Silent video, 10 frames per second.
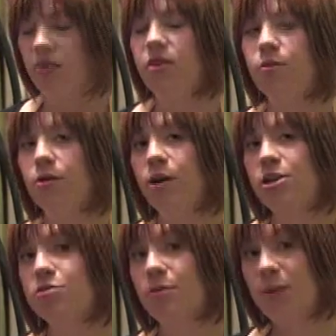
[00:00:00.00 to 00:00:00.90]
Then we're going
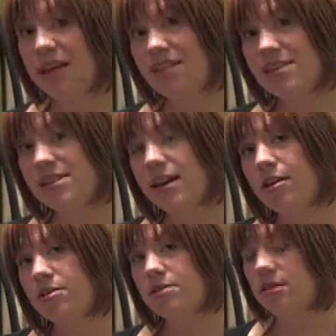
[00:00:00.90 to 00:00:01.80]
to repeat these
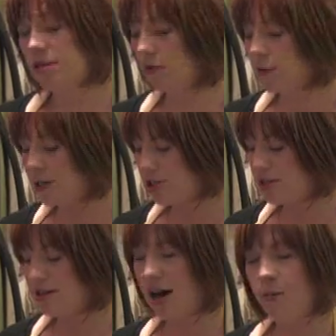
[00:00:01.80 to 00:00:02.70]
layers until we reach
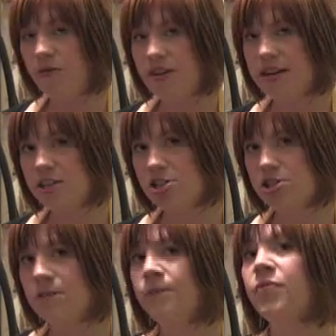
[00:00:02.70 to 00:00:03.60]
the top of the
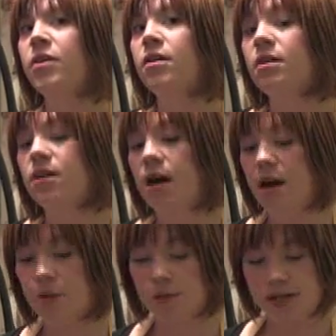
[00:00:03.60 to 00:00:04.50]
dish.
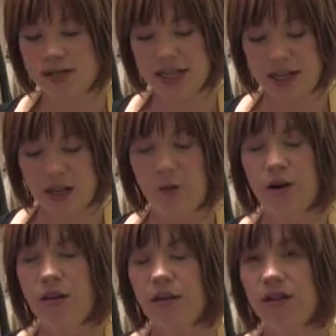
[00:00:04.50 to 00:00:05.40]
We want to end it
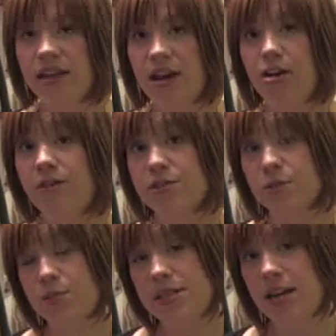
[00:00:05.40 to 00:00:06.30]
with a layer of
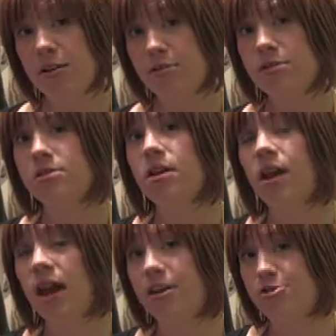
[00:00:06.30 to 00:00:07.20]
sweet potatoes
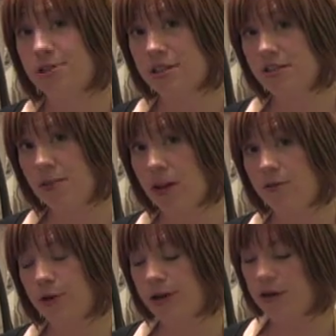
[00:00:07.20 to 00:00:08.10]
and a drizzle of
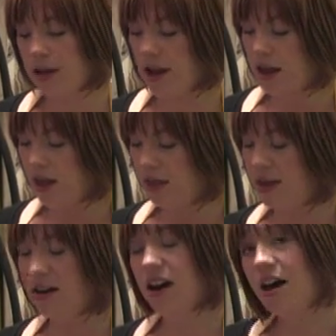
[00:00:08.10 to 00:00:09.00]
olive oil.
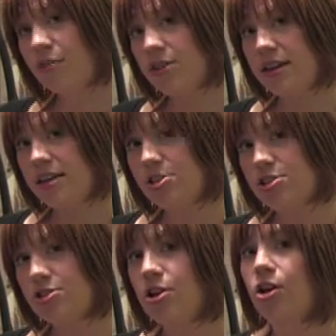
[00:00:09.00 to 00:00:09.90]
Then cover the
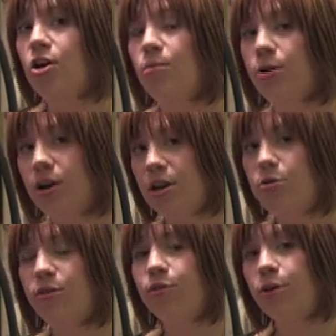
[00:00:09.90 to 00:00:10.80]
dish, put it
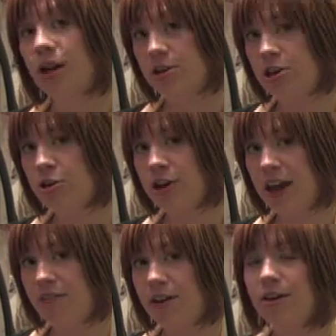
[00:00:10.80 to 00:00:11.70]
into a 400-degree
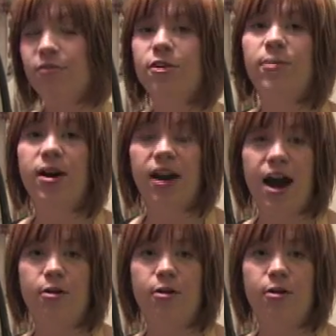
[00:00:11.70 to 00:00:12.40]
oven for about 1